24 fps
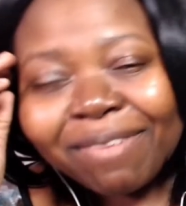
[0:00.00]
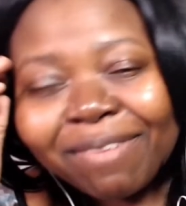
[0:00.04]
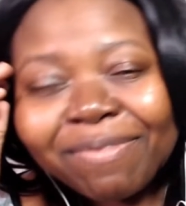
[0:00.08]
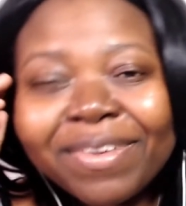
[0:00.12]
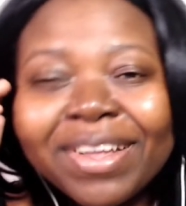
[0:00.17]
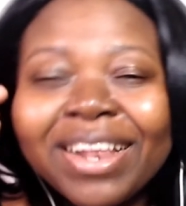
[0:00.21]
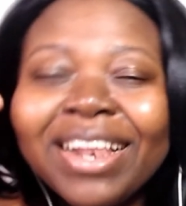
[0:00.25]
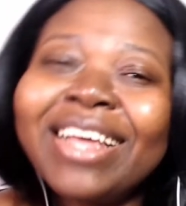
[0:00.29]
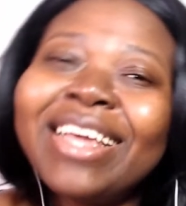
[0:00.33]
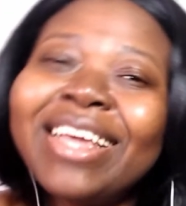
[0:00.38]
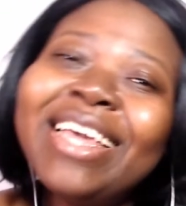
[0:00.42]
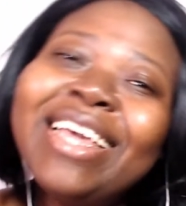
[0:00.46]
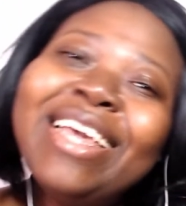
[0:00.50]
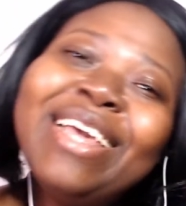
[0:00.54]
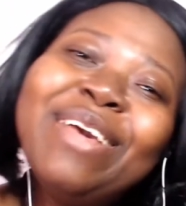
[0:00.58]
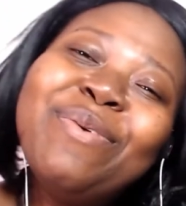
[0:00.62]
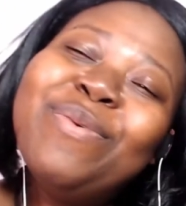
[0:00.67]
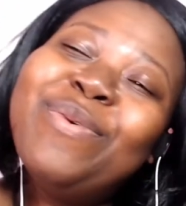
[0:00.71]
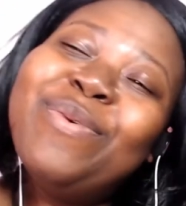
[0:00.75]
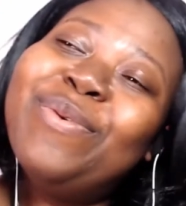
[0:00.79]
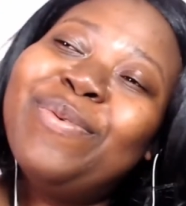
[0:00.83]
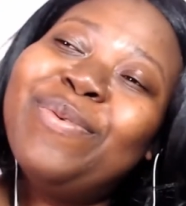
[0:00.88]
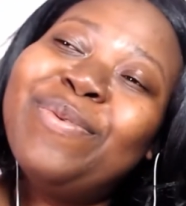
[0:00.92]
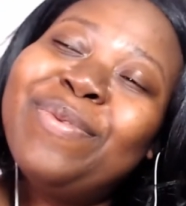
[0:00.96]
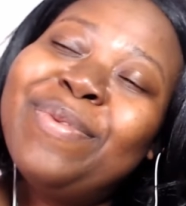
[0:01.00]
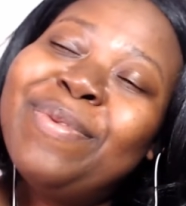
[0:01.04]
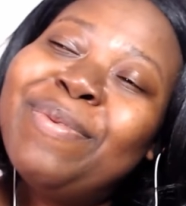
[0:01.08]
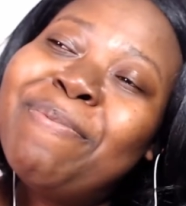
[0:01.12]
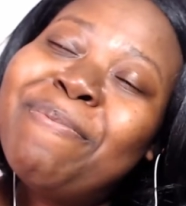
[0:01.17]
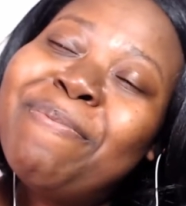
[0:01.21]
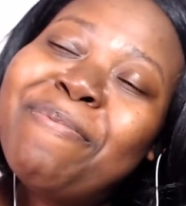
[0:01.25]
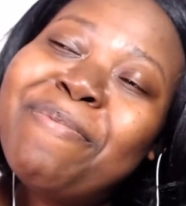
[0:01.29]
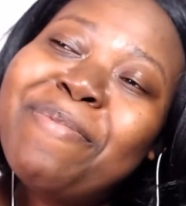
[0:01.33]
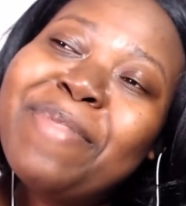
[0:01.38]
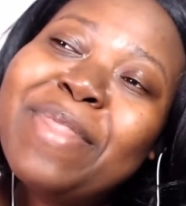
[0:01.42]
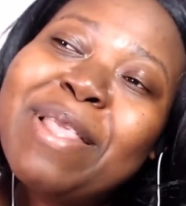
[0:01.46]
I feel like he would
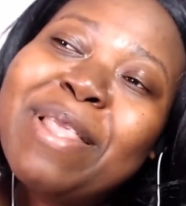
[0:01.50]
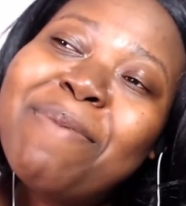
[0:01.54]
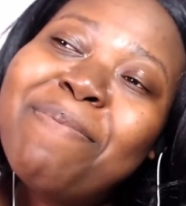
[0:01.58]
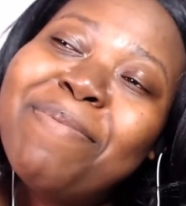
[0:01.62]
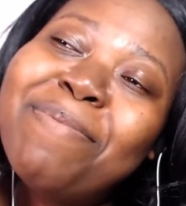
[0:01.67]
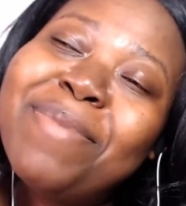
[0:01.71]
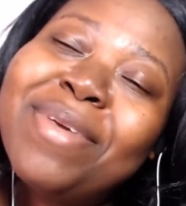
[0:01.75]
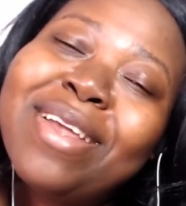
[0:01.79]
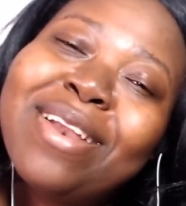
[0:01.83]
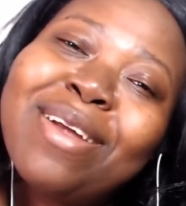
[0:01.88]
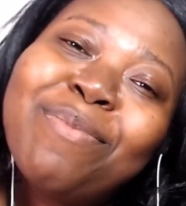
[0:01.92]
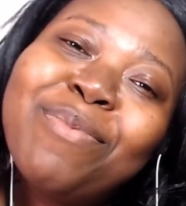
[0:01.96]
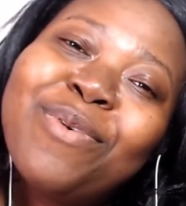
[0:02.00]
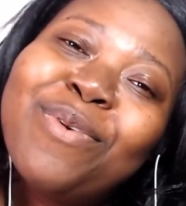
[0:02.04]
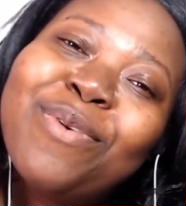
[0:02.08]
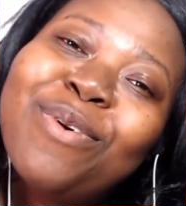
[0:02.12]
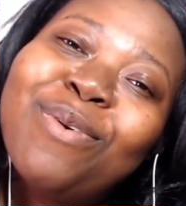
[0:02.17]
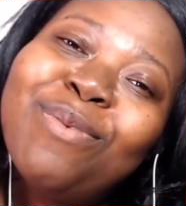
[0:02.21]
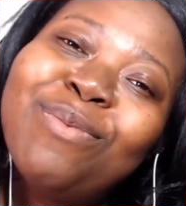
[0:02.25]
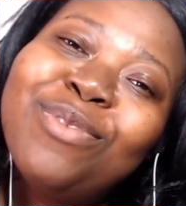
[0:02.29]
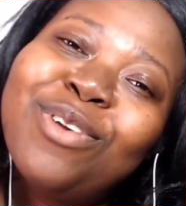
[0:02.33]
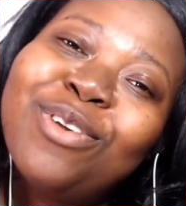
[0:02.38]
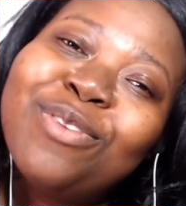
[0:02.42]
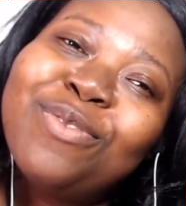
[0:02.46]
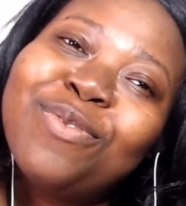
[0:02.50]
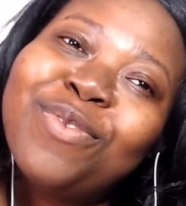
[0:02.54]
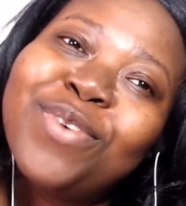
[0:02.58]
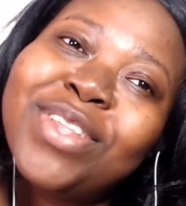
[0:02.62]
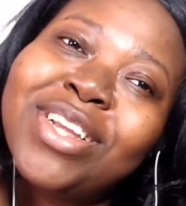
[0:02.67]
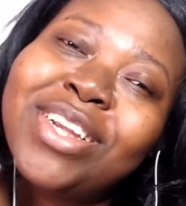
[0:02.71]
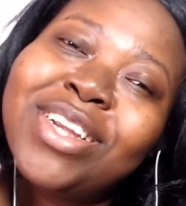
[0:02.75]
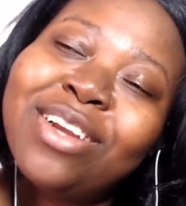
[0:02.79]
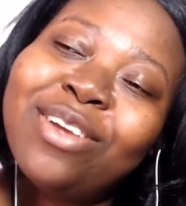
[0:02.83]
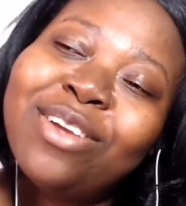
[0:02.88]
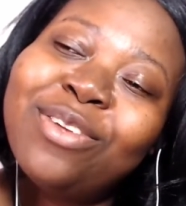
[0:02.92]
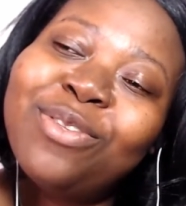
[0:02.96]
beat up Chrome just for
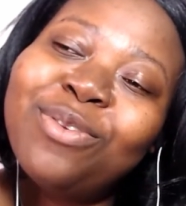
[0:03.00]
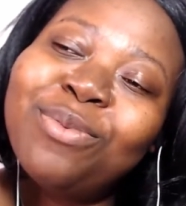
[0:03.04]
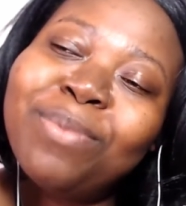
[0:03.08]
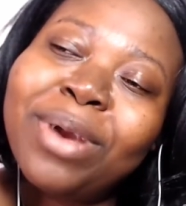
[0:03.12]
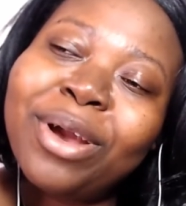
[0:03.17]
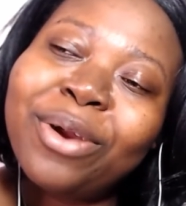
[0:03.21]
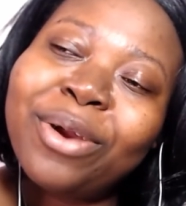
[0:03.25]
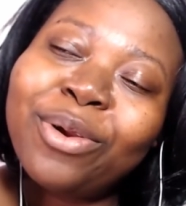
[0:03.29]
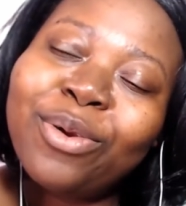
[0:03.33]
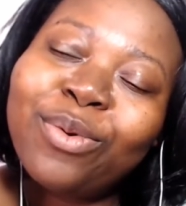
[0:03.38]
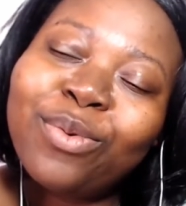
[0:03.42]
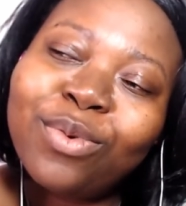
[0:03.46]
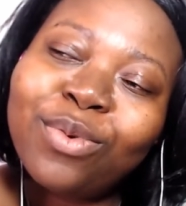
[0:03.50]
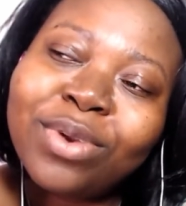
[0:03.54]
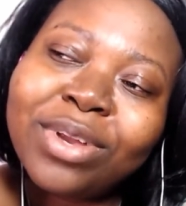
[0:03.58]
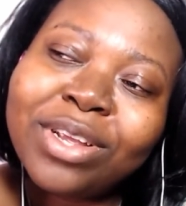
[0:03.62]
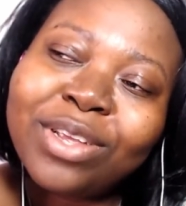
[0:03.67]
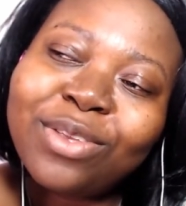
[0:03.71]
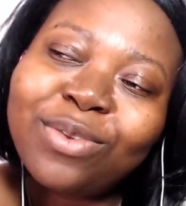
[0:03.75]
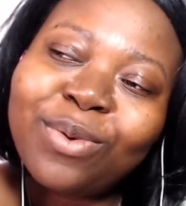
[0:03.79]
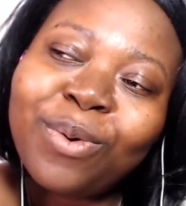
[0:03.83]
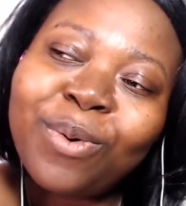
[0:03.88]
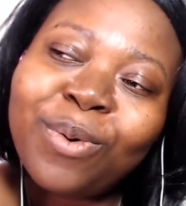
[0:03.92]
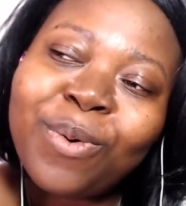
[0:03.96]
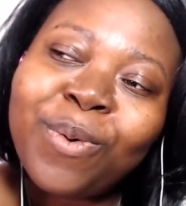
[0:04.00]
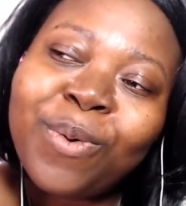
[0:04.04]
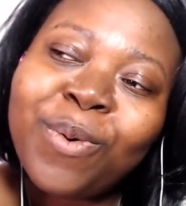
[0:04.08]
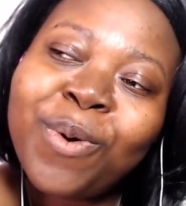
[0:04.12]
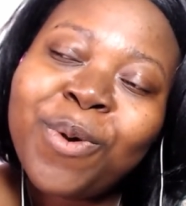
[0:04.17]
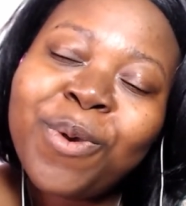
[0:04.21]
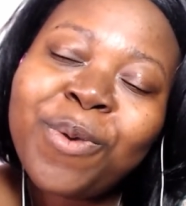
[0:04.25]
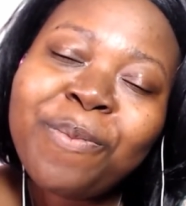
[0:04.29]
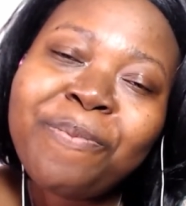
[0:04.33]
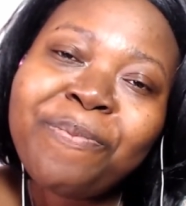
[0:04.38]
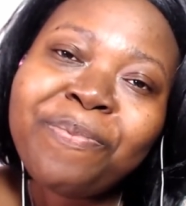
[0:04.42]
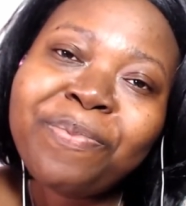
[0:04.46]
the chance to marry Rudy. So,
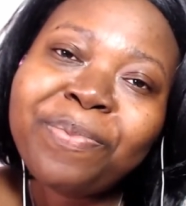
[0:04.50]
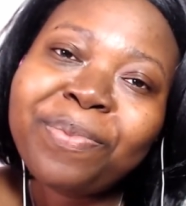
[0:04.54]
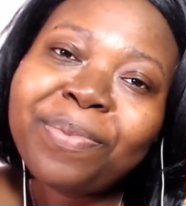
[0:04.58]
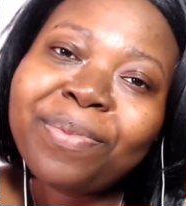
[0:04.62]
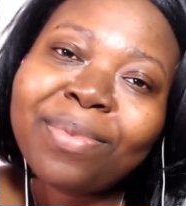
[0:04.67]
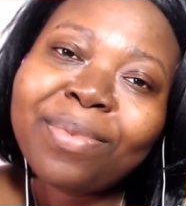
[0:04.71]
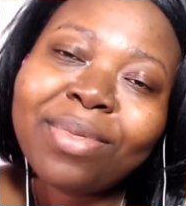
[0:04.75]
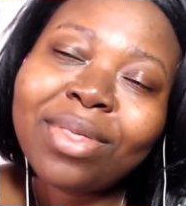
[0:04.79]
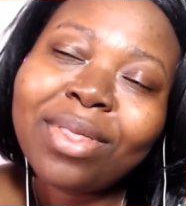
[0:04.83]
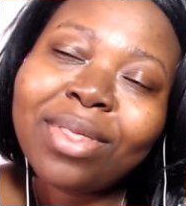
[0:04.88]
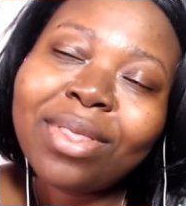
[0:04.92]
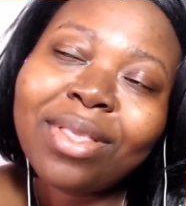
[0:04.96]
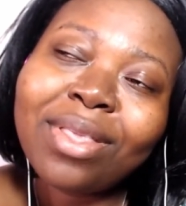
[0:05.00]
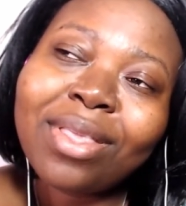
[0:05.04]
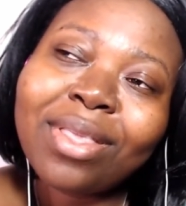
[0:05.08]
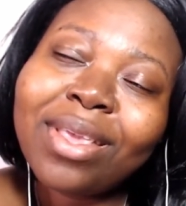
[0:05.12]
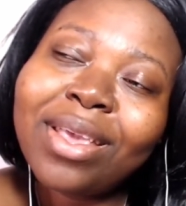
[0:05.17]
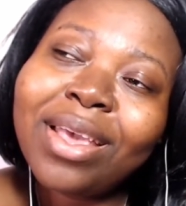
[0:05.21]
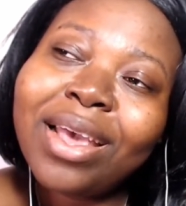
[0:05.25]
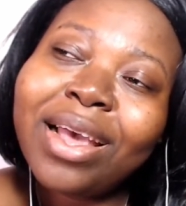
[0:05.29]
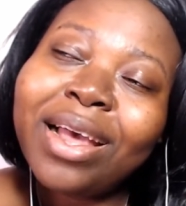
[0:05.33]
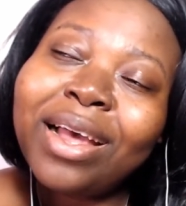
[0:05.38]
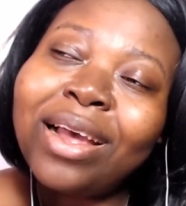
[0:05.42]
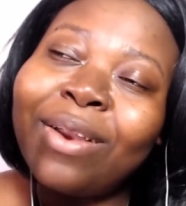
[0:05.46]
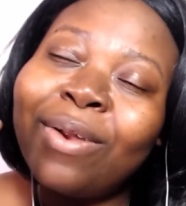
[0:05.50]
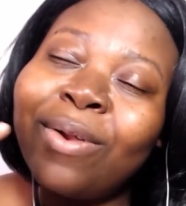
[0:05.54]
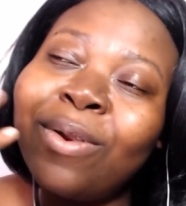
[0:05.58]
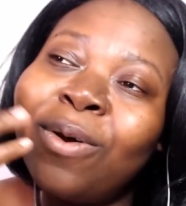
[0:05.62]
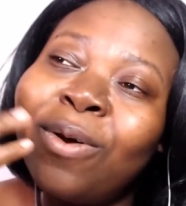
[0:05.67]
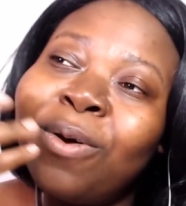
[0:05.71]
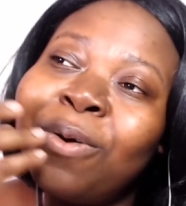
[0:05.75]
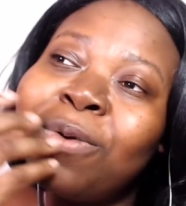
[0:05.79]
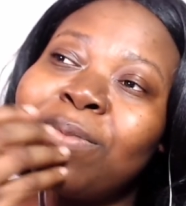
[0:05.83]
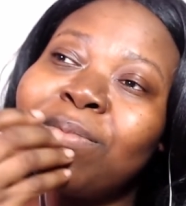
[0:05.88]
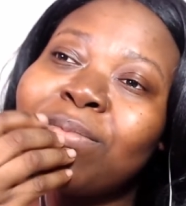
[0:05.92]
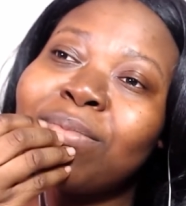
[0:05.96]
I
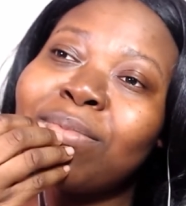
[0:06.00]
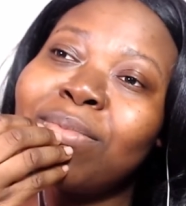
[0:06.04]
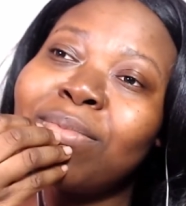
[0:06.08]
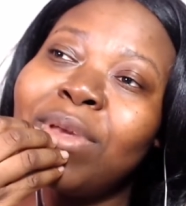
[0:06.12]
don't know.